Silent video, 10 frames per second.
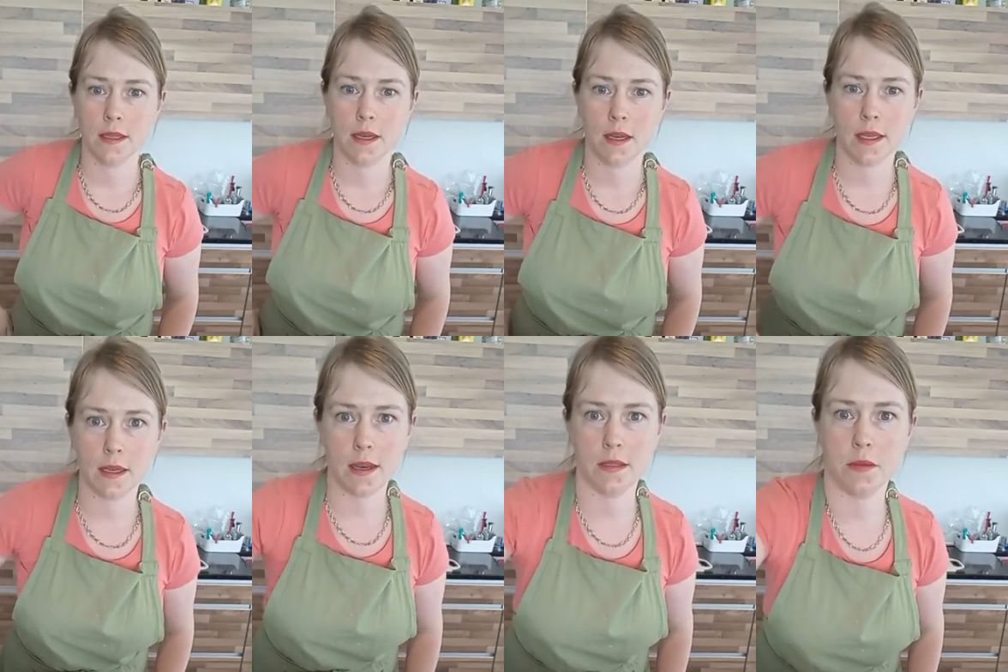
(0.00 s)
Hi
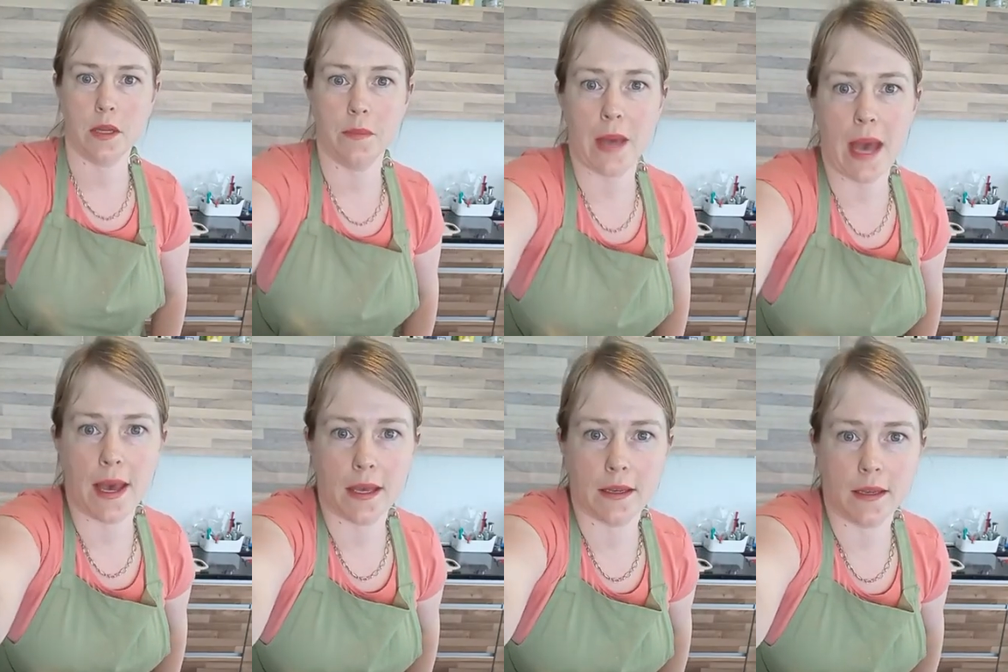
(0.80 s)
guys, welcome back.
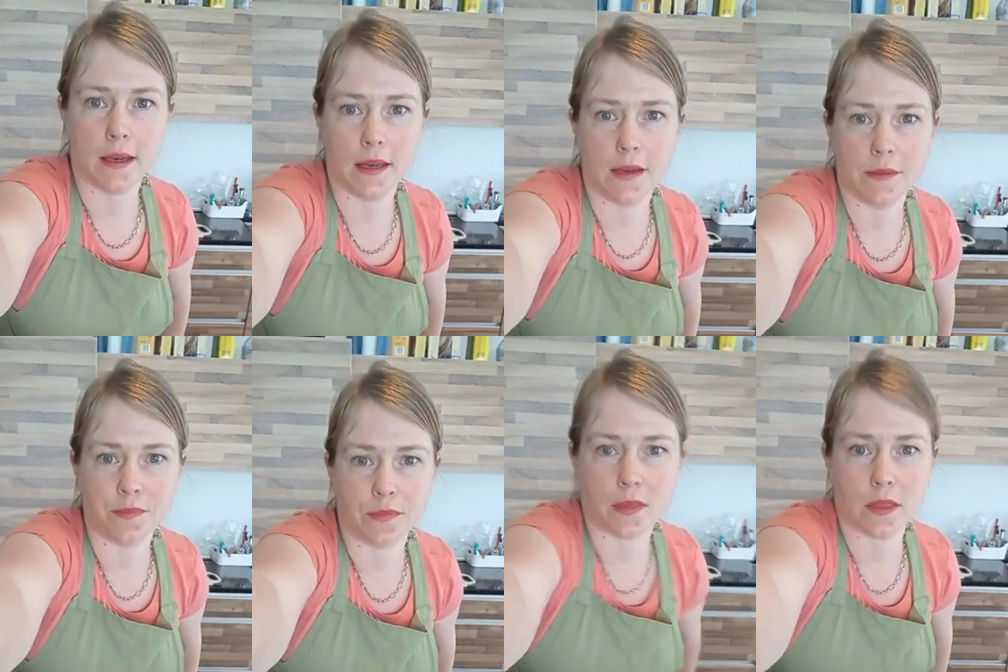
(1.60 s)

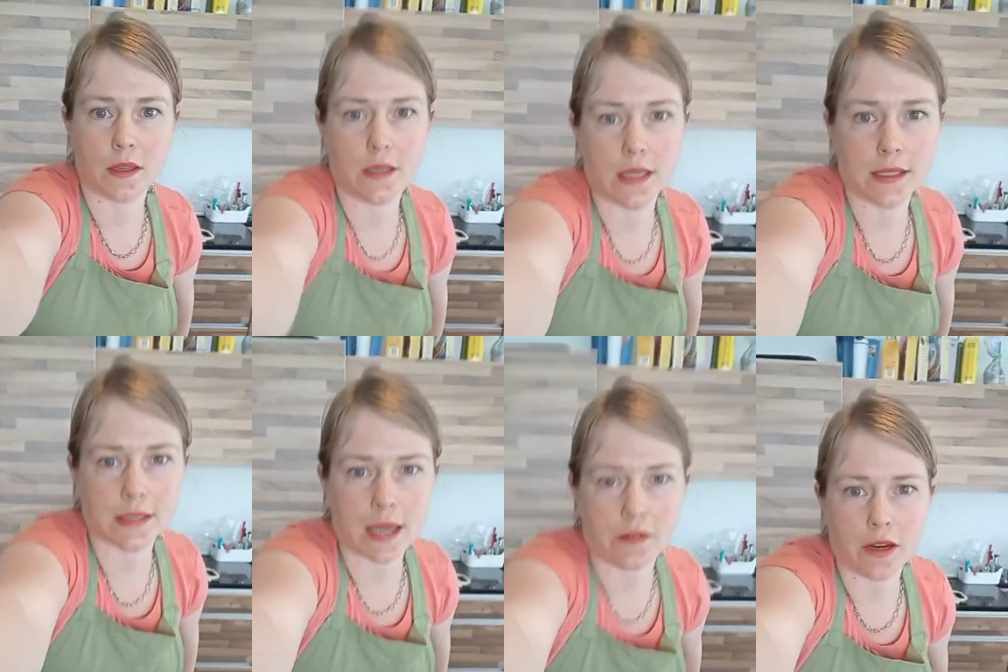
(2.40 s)
It's
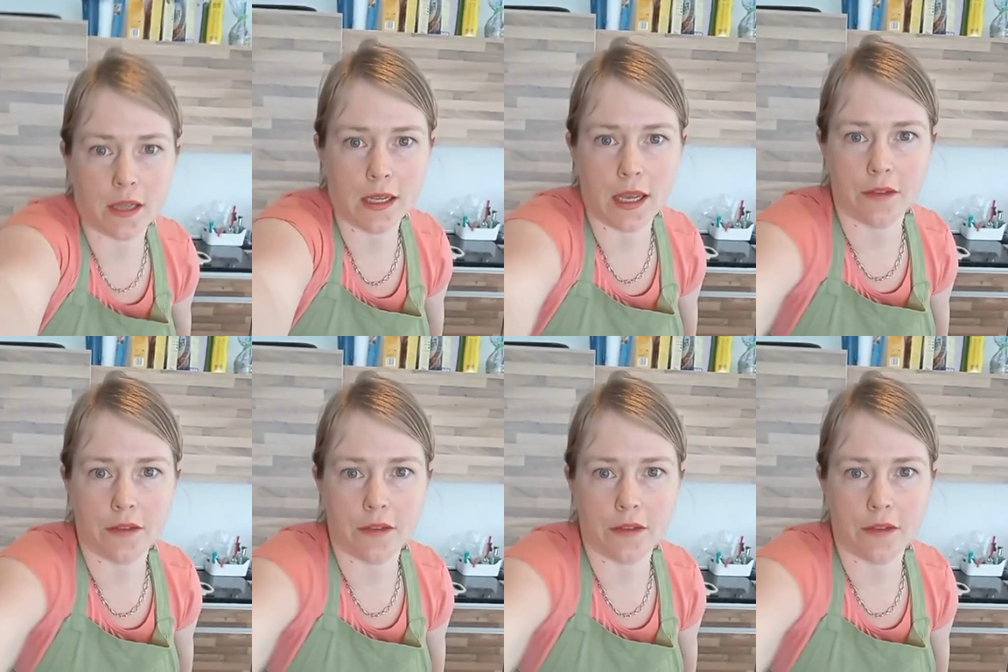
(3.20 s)
Caroline here from
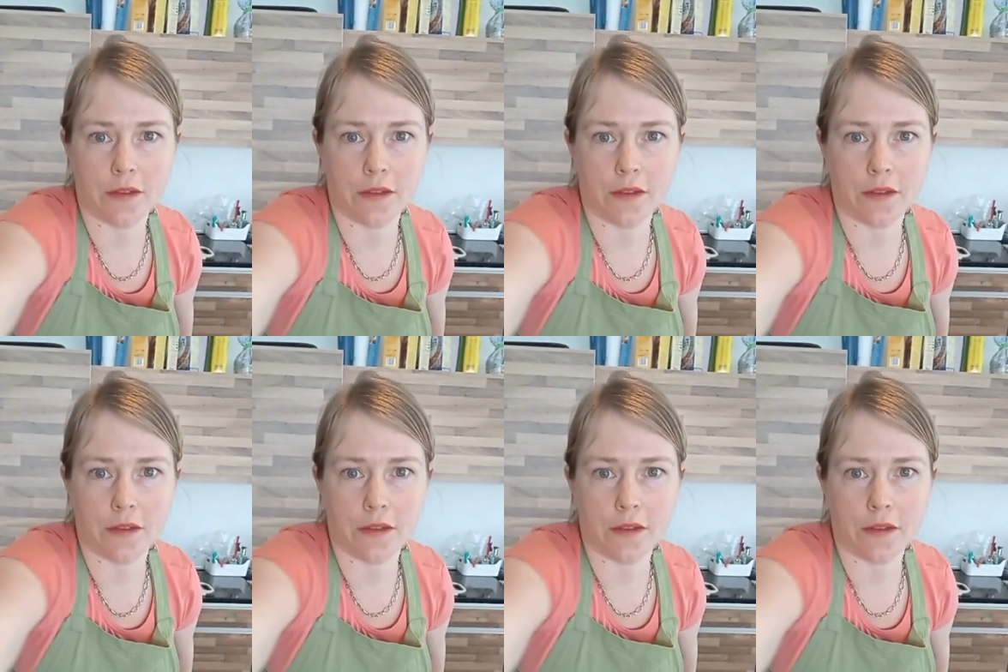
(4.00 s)
Cook with